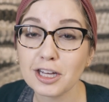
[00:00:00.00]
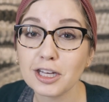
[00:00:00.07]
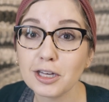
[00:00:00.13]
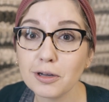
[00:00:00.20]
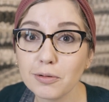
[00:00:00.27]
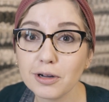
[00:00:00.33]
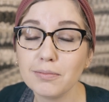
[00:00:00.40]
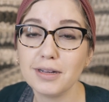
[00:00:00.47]

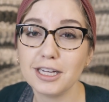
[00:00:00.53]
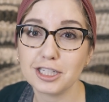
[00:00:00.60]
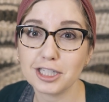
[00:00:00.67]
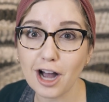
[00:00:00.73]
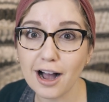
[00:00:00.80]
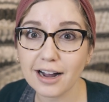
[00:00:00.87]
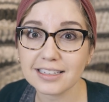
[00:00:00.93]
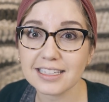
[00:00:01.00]
You would be
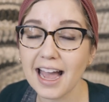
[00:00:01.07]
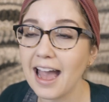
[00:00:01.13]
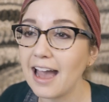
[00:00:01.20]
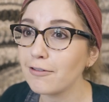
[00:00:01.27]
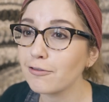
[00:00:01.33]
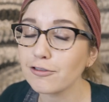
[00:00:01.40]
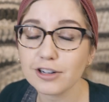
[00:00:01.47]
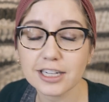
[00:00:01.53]
shocked.
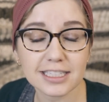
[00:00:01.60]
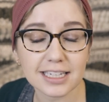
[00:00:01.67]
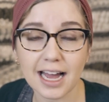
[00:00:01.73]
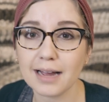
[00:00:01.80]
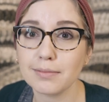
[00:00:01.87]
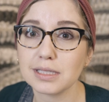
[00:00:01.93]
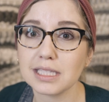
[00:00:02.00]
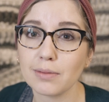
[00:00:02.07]
Every
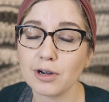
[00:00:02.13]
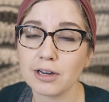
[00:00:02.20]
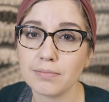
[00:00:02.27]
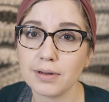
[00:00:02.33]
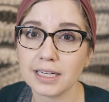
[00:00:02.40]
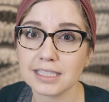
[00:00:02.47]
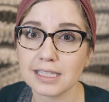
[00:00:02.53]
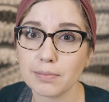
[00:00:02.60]
time someone
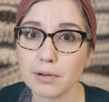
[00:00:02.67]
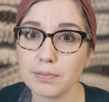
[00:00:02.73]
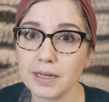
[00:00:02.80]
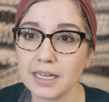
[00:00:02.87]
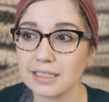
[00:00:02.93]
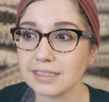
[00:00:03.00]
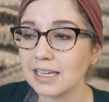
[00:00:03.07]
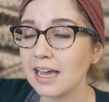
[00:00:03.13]
picks up a
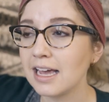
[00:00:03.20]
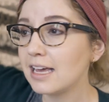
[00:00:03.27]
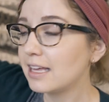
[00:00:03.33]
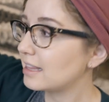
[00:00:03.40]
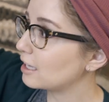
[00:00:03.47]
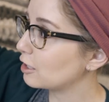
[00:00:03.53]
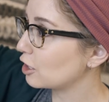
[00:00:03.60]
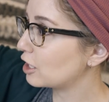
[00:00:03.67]
piece,
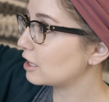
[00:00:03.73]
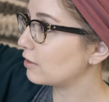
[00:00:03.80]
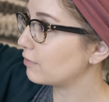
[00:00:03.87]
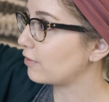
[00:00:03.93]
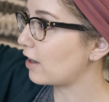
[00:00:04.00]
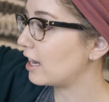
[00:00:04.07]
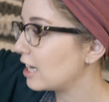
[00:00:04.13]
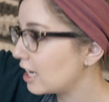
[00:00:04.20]
they look at the
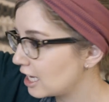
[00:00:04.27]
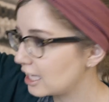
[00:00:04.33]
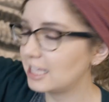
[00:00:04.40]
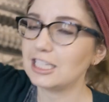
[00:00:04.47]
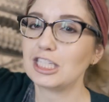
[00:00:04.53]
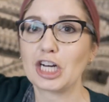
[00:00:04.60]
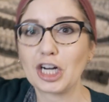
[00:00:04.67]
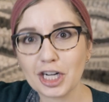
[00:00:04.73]
front,
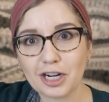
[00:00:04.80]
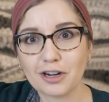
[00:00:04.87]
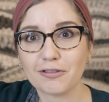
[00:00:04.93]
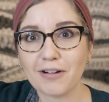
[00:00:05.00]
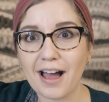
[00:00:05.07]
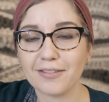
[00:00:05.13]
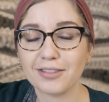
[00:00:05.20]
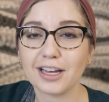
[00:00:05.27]
they turn it
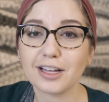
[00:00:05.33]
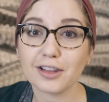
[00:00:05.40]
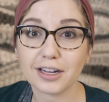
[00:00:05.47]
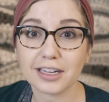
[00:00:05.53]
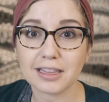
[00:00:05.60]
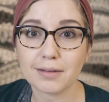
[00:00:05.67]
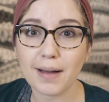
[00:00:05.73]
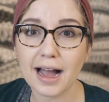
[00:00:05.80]
around, they
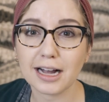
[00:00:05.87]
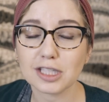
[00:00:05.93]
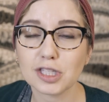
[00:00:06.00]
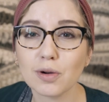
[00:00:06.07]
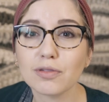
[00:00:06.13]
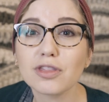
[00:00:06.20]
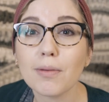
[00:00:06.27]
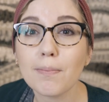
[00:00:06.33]
look at the back.
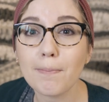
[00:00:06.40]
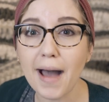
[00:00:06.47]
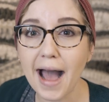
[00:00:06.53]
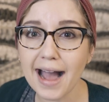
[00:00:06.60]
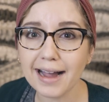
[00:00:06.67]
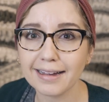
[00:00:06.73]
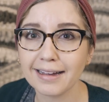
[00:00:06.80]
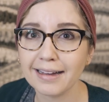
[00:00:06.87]
So if the
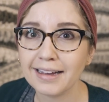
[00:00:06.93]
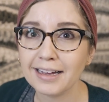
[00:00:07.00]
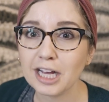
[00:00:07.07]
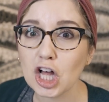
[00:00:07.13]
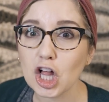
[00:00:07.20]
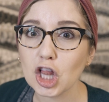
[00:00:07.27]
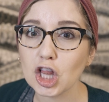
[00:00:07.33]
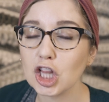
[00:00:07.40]
back
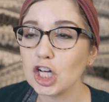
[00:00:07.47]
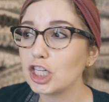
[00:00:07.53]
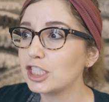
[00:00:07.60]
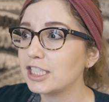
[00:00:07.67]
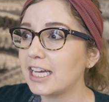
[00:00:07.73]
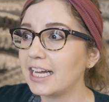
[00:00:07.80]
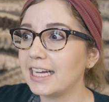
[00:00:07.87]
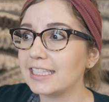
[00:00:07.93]

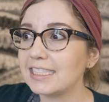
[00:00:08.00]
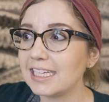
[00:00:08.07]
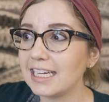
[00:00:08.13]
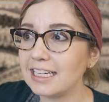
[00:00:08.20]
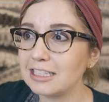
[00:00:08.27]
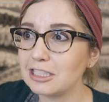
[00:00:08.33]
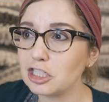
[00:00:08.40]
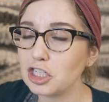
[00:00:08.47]
looks like it's
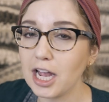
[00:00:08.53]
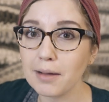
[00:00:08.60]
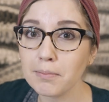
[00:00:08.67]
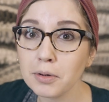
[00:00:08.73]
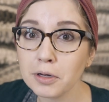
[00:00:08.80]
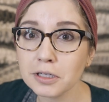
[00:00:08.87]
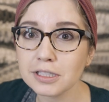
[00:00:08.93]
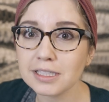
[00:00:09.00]
in
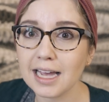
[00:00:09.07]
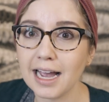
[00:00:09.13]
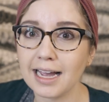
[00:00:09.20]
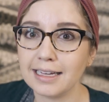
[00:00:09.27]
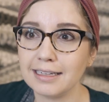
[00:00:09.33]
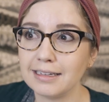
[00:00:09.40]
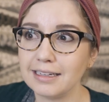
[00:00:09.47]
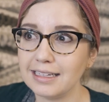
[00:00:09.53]
shambles
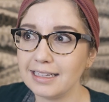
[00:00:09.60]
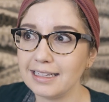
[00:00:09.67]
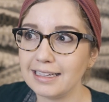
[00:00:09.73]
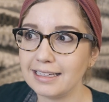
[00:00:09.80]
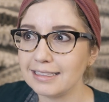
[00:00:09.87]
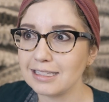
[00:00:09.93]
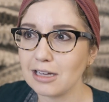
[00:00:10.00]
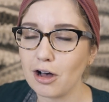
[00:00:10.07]
and
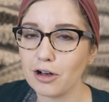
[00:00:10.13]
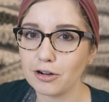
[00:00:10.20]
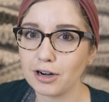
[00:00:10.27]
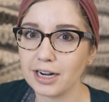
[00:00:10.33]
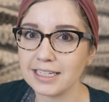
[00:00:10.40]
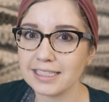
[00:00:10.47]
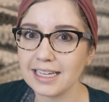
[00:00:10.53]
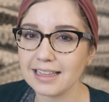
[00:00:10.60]
is all
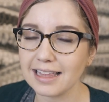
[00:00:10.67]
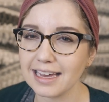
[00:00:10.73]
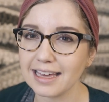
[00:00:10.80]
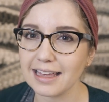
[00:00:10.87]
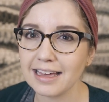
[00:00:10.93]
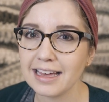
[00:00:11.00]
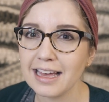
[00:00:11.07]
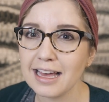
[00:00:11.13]
crazy,
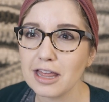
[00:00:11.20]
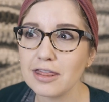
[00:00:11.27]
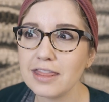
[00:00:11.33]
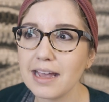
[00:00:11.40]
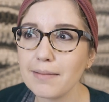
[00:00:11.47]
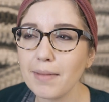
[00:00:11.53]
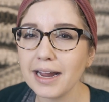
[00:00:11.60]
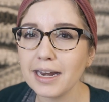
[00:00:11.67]
like
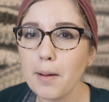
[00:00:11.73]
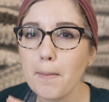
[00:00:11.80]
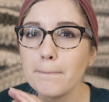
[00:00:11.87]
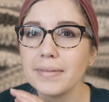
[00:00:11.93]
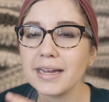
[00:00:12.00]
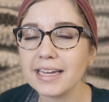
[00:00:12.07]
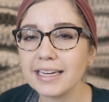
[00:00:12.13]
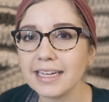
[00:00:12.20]
they might
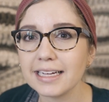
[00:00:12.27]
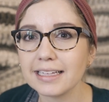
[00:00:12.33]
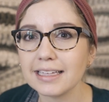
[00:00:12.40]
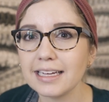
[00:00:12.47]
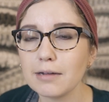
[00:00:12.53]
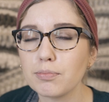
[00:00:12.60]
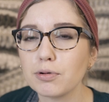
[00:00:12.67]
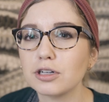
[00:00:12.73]

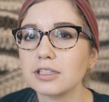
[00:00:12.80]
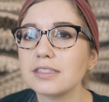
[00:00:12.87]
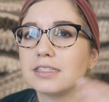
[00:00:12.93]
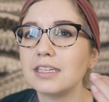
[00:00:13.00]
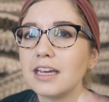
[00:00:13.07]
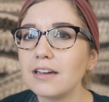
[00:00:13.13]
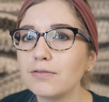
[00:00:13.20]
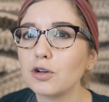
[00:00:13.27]
immediately
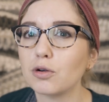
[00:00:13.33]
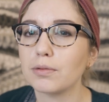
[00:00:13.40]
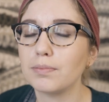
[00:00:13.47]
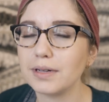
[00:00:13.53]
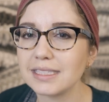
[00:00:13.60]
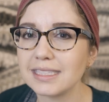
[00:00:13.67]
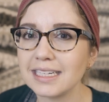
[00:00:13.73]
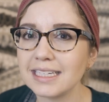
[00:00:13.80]
perceive your
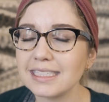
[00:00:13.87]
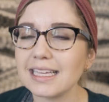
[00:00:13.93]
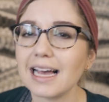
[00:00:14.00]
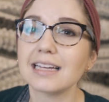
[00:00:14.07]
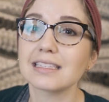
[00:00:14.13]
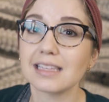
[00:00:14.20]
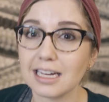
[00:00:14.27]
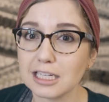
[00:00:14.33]
business
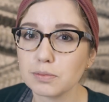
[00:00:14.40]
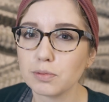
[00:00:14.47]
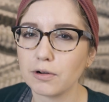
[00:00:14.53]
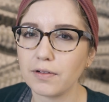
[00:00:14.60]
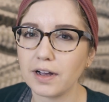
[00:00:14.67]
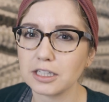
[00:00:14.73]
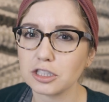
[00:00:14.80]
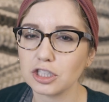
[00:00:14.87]
as less
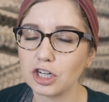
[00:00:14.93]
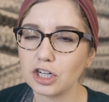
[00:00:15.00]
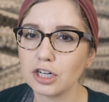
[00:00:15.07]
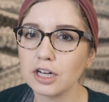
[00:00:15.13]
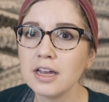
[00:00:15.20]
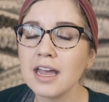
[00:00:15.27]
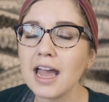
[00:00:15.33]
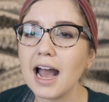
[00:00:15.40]

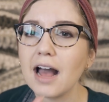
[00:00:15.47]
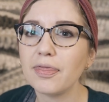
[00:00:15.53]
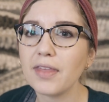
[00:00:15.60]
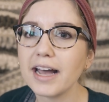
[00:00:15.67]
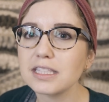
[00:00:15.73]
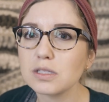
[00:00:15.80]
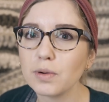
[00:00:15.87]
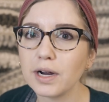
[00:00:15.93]
professional. And
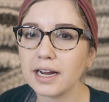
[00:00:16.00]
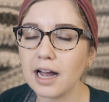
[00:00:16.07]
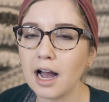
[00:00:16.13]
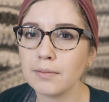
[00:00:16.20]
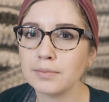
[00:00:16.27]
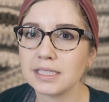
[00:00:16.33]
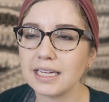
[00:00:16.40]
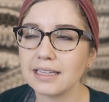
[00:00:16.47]
that's where it
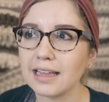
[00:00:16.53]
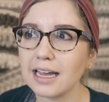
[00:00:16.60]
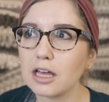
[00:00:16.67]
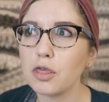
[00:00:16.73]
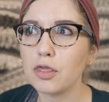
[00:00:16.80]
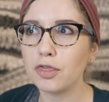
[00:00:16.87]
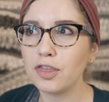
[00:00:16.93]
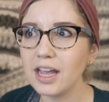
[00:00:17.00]
comes in
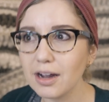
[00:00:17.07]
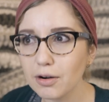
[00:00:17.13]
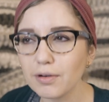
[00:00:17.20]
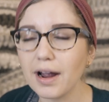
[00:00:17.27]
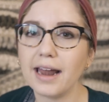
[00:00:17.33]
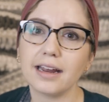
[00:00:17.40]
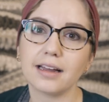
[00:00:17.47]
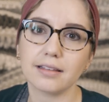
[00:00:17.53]
like
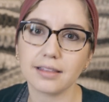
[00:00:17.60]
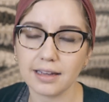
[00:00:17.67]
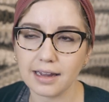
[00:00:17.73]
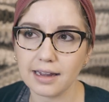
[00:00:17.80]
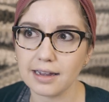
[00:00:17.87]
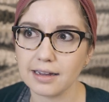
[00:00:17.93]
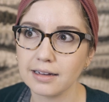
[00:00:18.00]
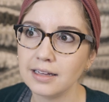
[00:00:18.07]

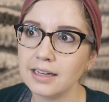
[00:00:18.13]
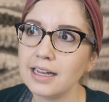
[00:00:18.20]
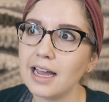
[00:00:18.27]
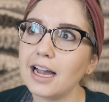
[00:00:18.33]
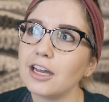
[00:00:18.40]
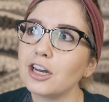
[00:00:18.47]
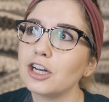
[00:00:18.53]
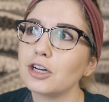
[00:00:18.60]
theoretically
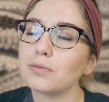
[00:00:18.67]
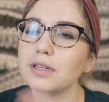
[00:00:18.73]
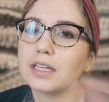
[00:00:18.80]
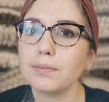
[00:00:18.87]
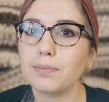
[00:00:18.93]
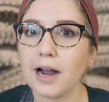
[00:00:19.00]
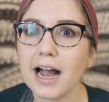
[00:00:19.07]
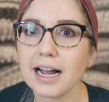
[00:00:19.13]
and on a
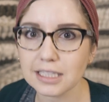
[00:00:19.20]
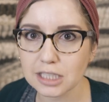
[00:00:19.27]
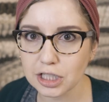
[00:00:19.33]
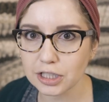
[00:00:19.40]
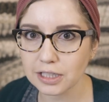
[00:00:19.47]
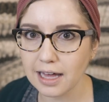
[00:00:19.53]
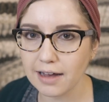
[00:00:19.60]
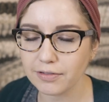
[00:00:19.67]
really
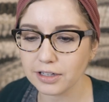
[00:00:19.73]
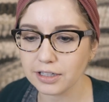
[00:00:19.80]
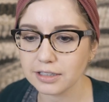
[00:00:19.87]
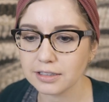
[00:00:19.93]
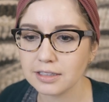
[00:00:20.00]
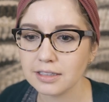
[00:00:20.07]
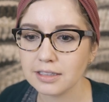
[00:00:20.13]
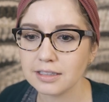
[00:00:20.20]
practical
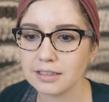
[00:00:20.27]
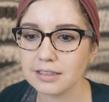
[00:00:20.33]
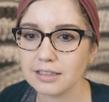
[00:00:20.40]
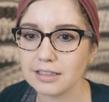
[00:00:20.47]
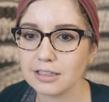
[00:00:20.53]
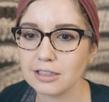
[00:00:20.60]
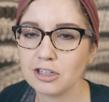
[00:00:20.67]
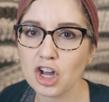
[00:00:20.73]
level,
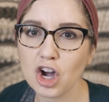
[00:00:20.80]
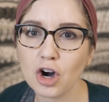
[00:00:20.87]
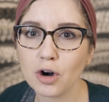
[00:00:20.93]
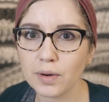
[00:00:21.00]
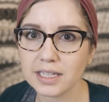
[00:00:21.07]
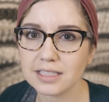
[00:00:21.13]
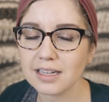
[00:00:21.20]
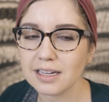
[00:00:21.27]

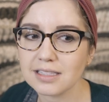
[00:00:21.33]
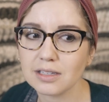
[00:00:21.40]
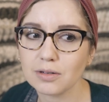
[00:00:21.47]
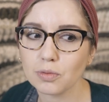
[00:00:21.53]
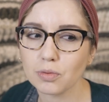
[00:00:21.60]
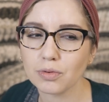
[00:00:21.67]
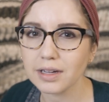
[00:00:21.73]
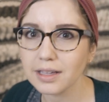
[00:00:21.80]
no, it
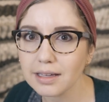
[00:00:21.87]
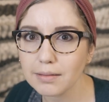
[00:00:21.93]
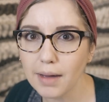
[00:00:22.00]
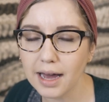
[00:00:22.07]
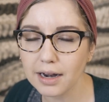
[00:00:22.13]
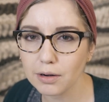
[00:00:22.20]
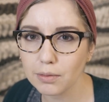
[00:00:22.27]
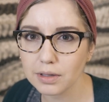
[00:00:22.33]
doesn't really
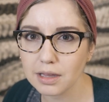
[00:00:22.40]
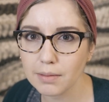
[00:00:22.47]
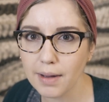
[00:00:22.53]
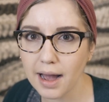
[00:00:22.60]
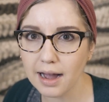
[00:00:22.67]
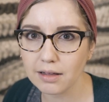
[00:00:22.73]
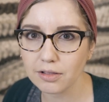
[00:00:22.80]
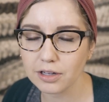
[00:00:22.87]
matter what the
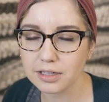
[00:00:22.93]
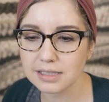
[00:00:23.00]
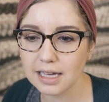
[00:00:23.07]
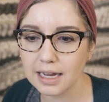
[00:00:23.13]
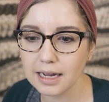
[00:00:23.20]
back looks